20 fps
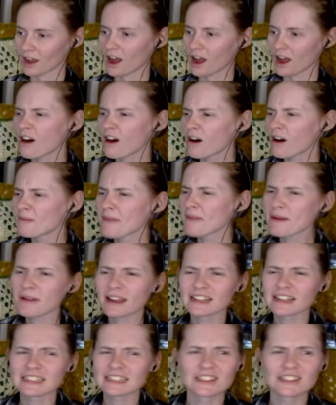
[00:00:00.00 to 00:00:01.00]
Oh, maybe
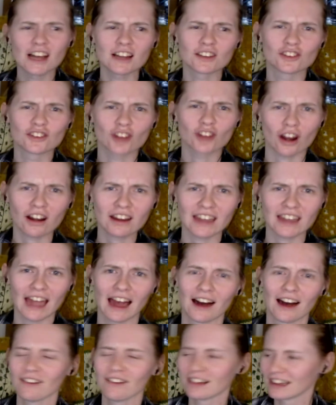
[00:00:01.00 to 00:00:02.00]
because it's not dark
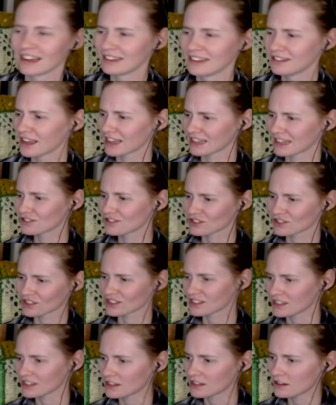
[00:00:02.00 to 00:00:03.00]
out and they can easily
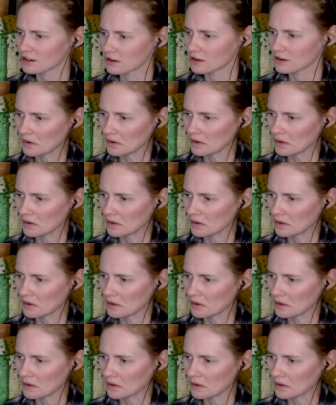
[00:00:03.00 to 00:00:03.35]
see you.